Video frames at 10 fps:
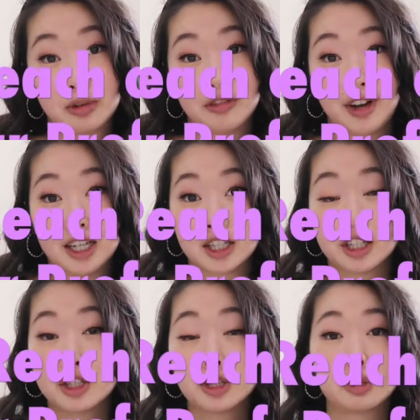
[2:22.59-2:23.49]

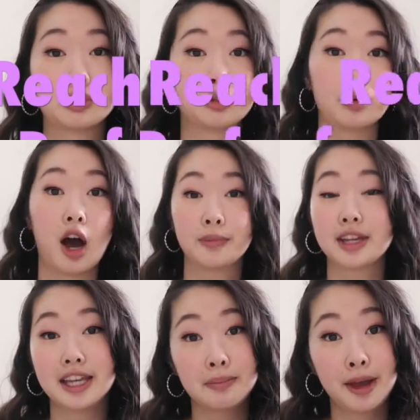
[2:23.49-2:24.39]
professors through
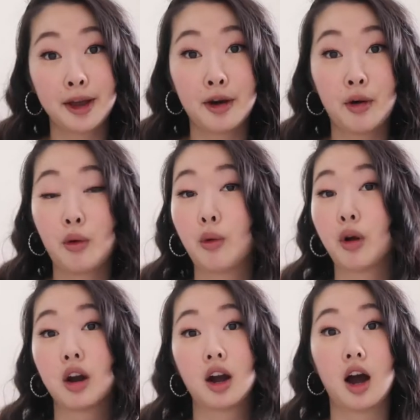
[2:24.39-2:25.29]
email
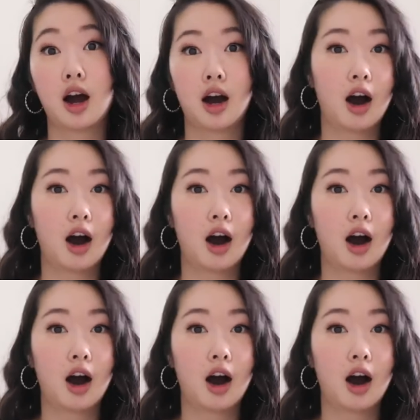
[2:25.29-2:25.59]
or